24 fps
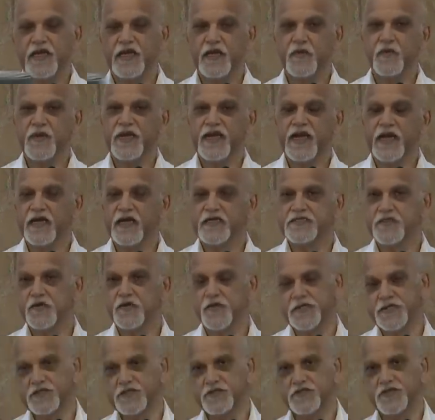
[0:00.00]
and when I ask the
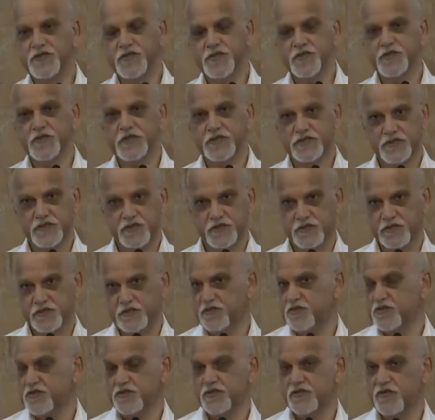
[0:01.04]
question to you, it's
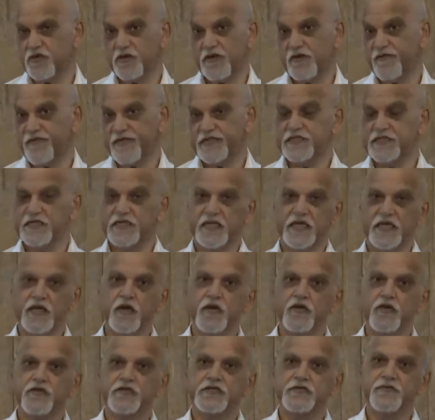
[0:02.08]
to all of us, it
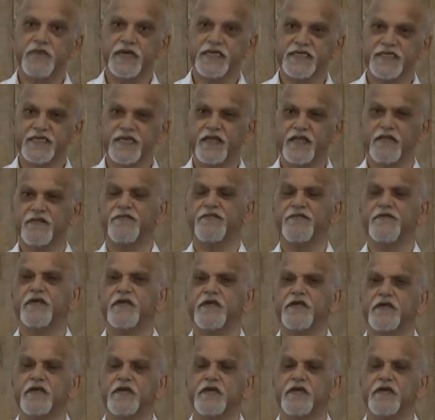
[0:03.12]
includes myself.